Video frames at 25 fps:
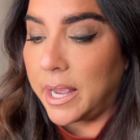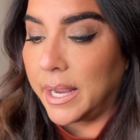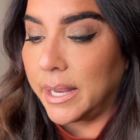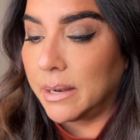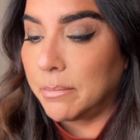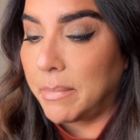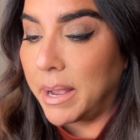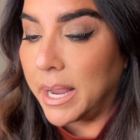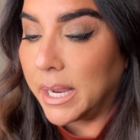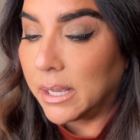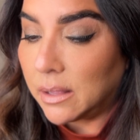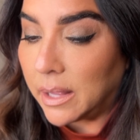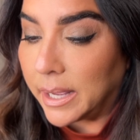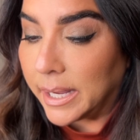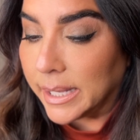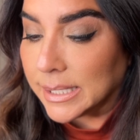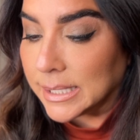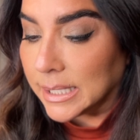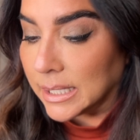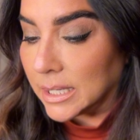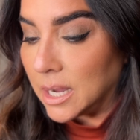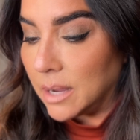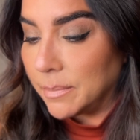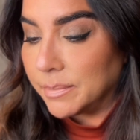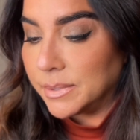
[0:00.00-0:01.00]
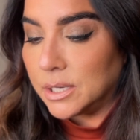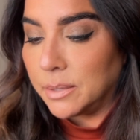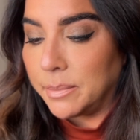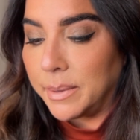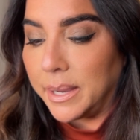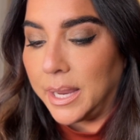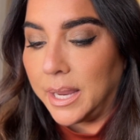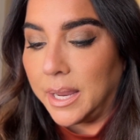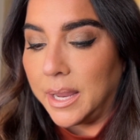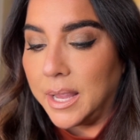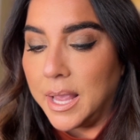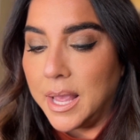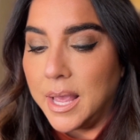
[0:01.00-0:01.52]
My clients that come to
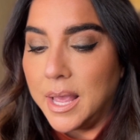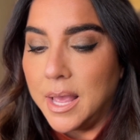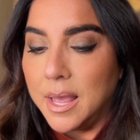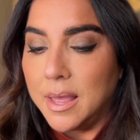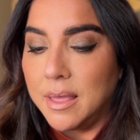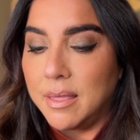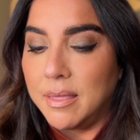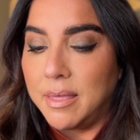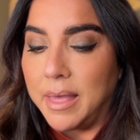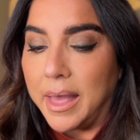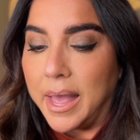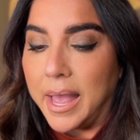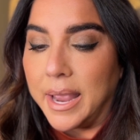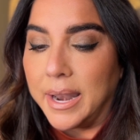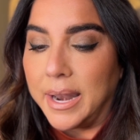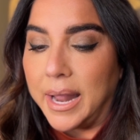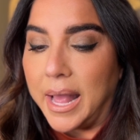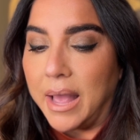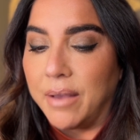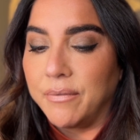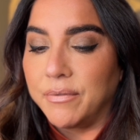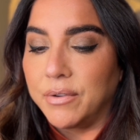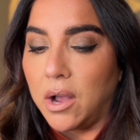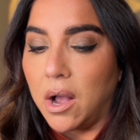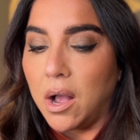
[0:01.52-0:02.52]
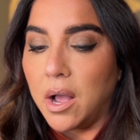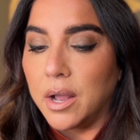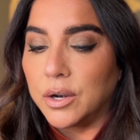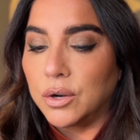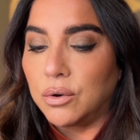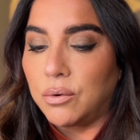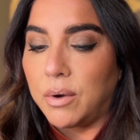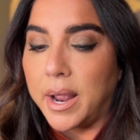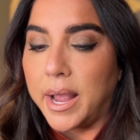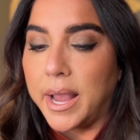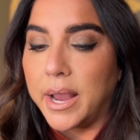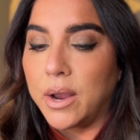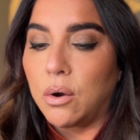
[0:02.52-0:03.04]
me that have gone
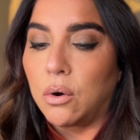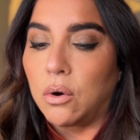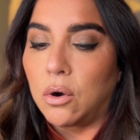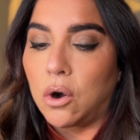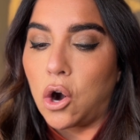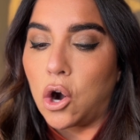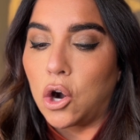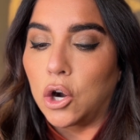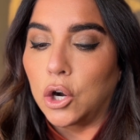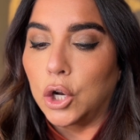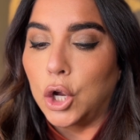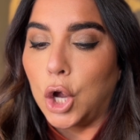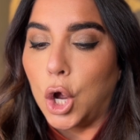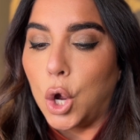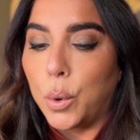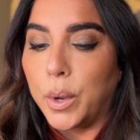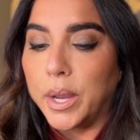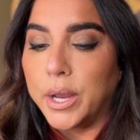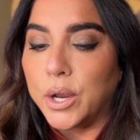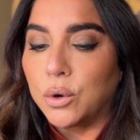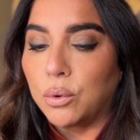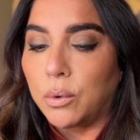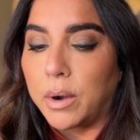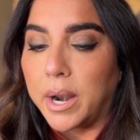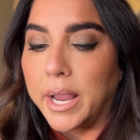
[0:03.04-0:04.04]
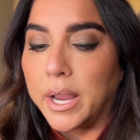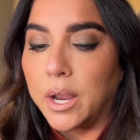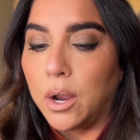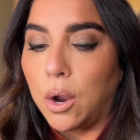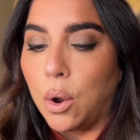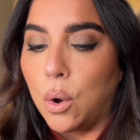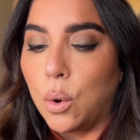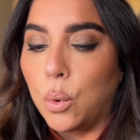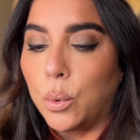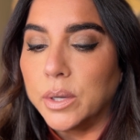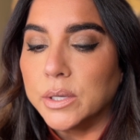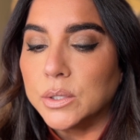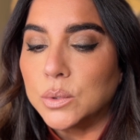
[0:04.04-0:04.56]
gray or are going gray
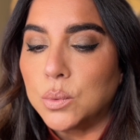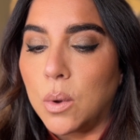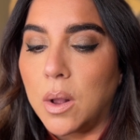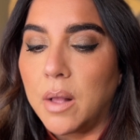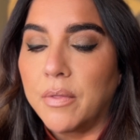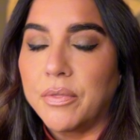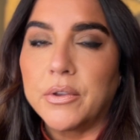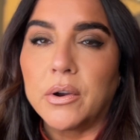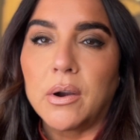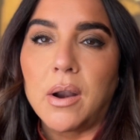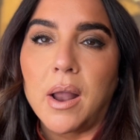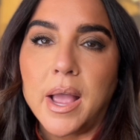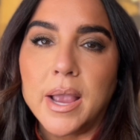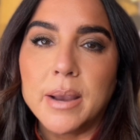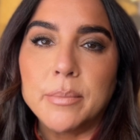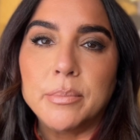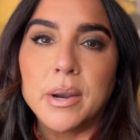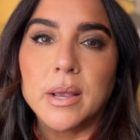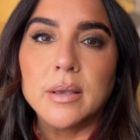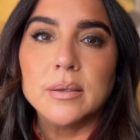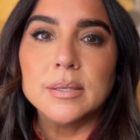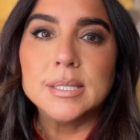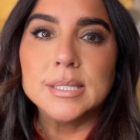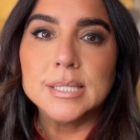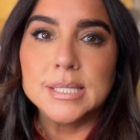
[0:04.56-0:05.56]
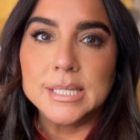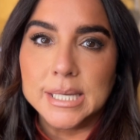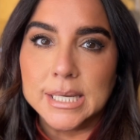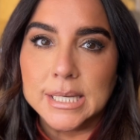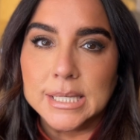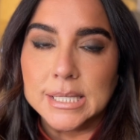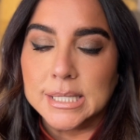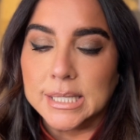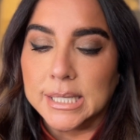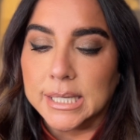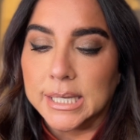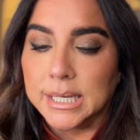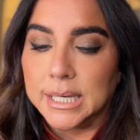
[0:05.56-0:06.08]
always want their eyebrows
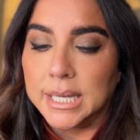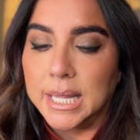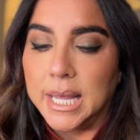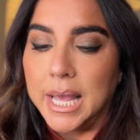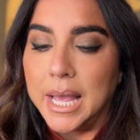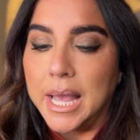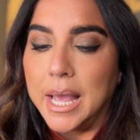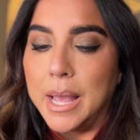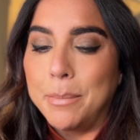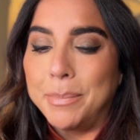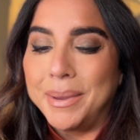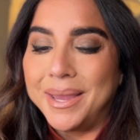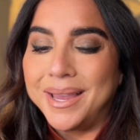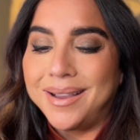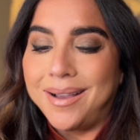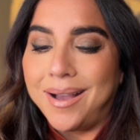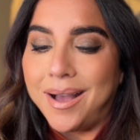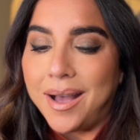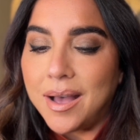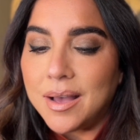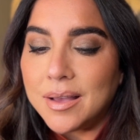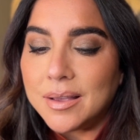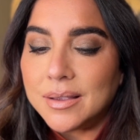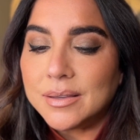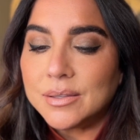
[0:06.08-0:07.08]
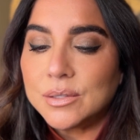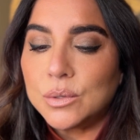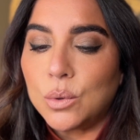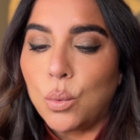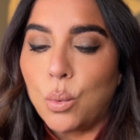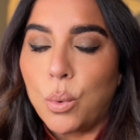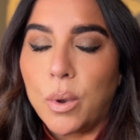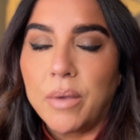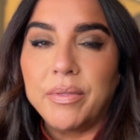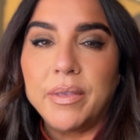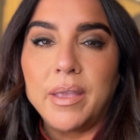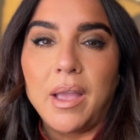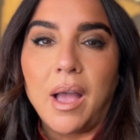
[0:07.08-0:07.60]
tinted because
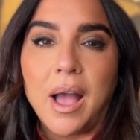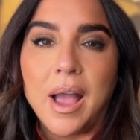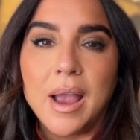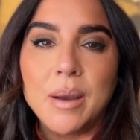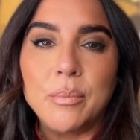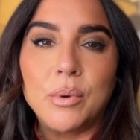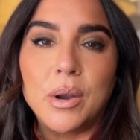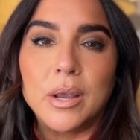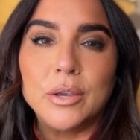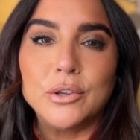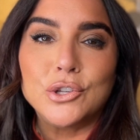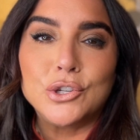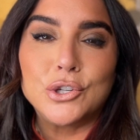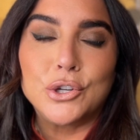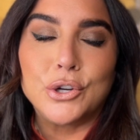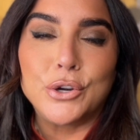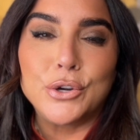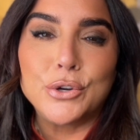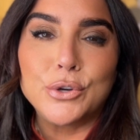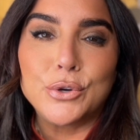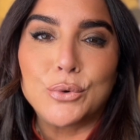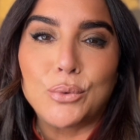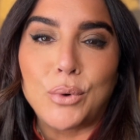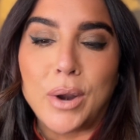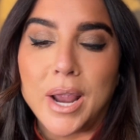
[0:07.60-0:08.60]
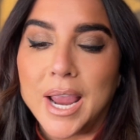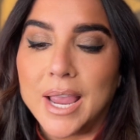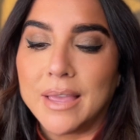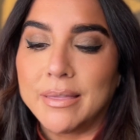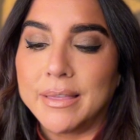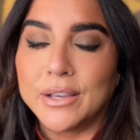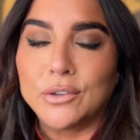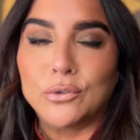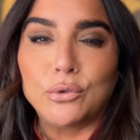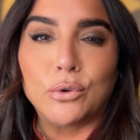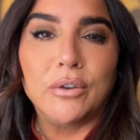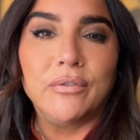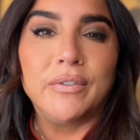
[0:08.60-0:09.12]
when the eyebrows turn gray, they
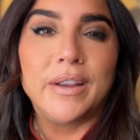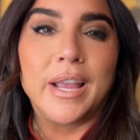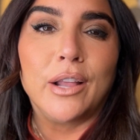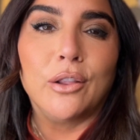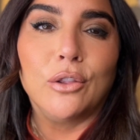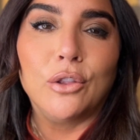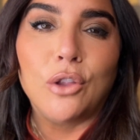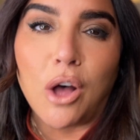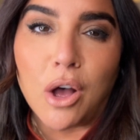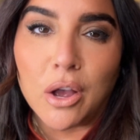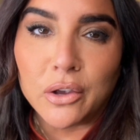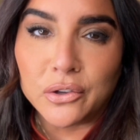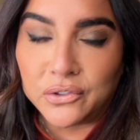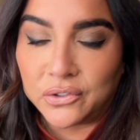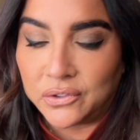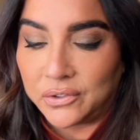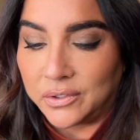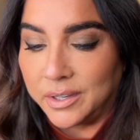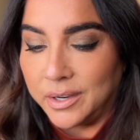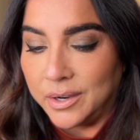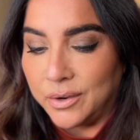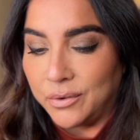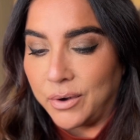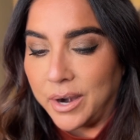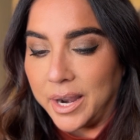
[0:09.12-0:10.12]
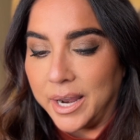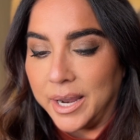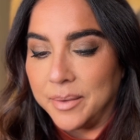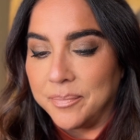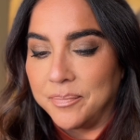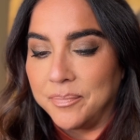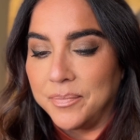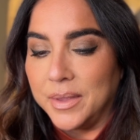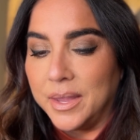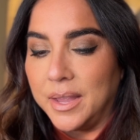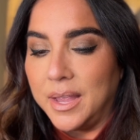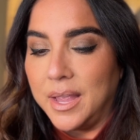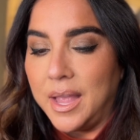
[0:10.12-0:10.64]
sort of get lost, right?
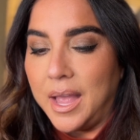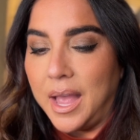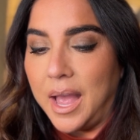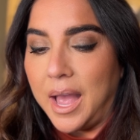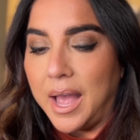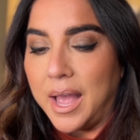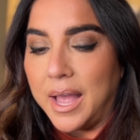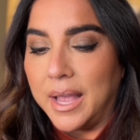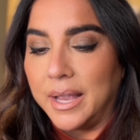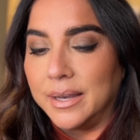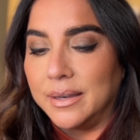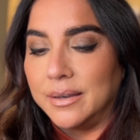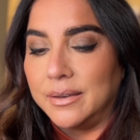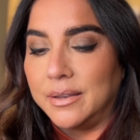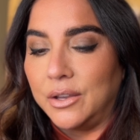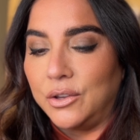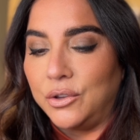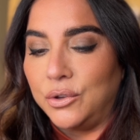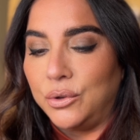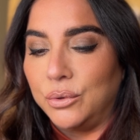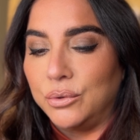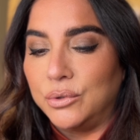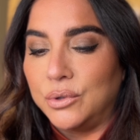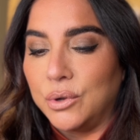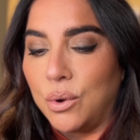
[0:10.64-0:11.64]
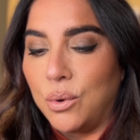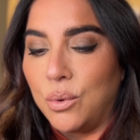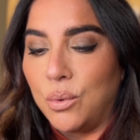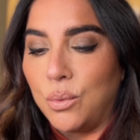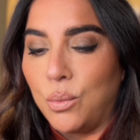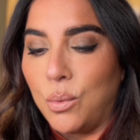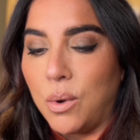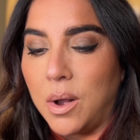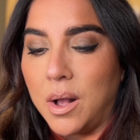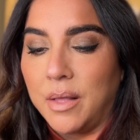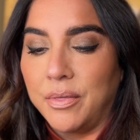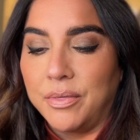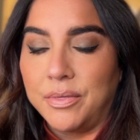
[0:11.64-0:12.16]
And you don't
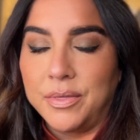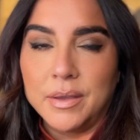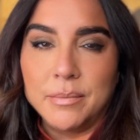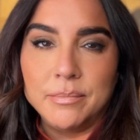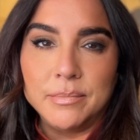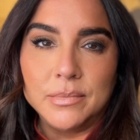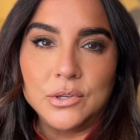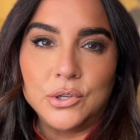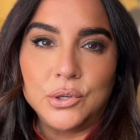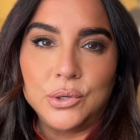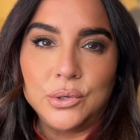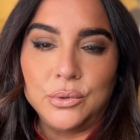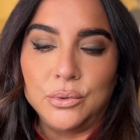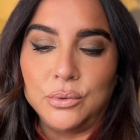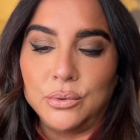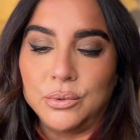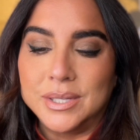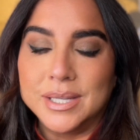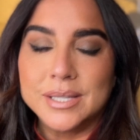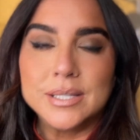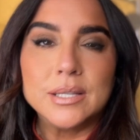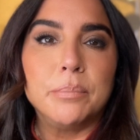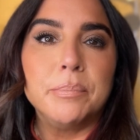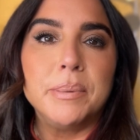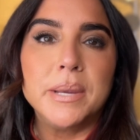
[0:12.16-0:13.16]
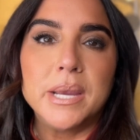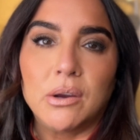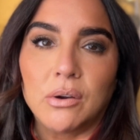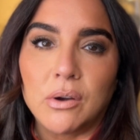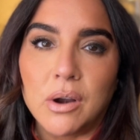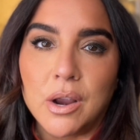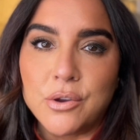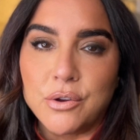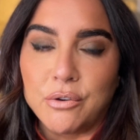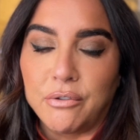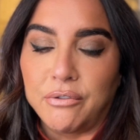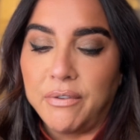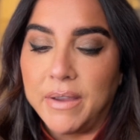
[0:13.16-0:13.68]
want them to disappear on
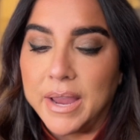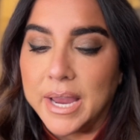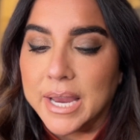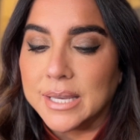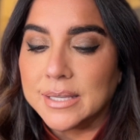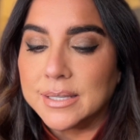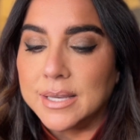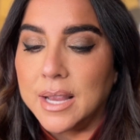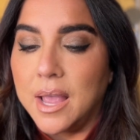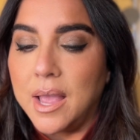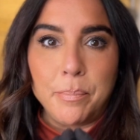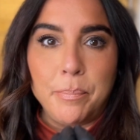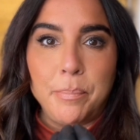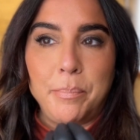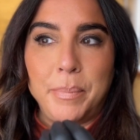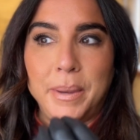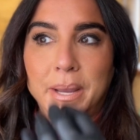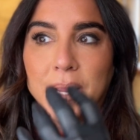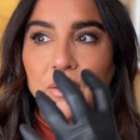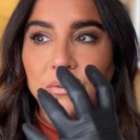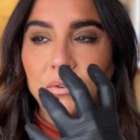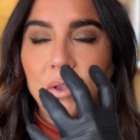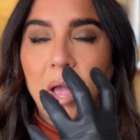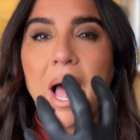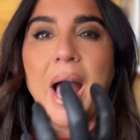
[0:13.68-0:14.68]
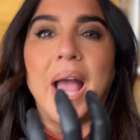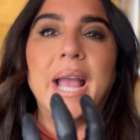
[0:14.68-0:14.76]
your face because I